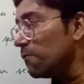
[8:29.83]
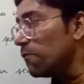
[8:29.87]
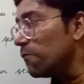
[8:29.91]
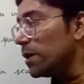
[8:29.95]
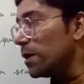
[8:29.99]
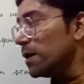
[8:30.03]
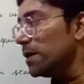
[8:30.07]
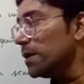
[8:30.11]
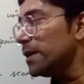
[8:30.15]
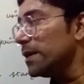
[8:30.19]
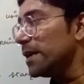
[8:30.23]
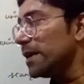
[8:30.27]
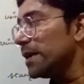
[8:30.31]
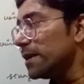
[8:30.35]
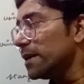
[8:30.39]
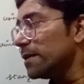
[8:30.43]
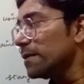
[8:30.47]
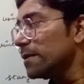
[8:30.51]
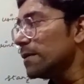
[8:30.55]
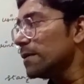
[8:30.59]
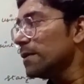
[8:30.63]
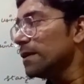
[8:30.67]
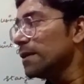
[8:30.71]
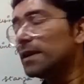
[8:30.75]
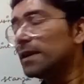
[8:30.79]
word
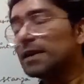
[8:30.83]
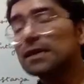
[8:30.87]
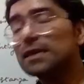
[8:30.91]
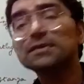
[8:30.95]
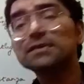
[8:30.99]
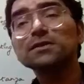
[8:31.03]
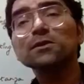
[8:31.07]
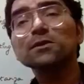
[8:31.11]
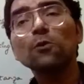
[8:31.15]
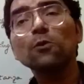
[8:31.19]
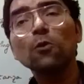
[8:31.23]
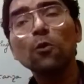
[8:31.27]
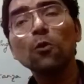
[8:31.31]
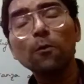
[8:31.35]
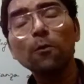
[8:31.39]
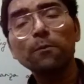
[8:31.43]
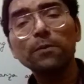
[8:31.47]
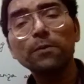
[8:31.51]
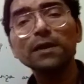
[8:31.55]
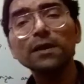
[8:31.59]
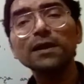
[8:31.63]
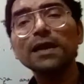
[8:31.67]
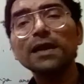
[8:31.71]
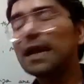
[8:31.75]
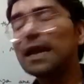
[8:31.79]
here is
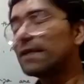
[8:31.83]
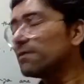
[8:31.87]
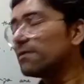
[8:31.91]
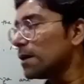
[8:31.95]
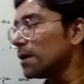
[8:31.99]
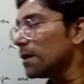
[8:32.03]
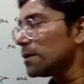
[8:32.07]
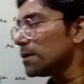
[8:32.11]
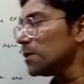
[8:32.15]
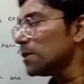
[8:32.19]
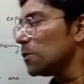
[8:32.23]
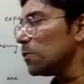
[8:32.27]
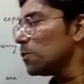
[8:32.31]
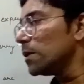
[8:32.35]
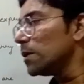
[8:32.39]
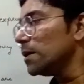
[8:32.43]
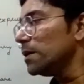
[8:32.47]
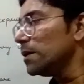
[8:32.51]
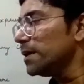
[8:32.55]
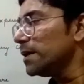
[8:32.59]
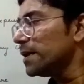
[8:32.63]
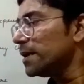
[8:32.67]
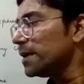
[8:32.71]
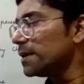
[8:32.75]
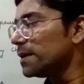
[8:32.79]
open and the other
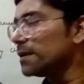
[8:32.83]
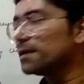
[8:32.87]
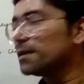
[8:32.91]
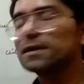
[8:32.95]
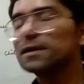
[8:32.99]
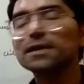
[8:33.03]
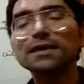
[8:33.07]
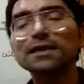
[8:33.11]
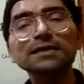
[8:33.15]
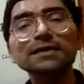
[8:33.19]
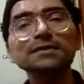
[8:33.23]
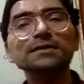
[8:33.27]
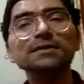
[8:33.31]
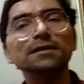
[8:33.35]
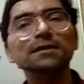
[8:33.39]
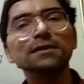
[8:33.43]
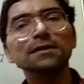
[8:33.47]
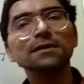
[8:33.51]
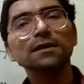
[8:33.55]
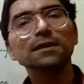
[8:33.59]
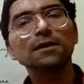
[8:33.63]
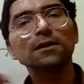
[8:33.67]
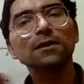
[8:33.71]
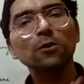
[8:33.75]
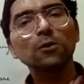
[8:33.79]
word here is
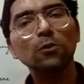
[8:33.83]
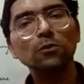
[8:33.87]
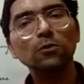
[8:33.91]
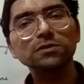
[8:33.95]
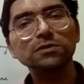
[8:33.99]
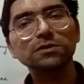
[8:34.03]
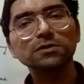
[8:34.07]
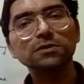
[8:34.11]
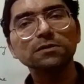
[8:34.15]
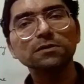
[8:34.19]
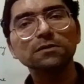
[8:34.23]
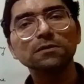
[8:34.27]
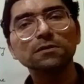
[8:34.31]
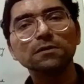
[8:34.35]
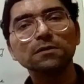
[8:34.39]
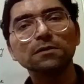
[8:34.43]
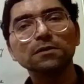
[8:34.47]
closed.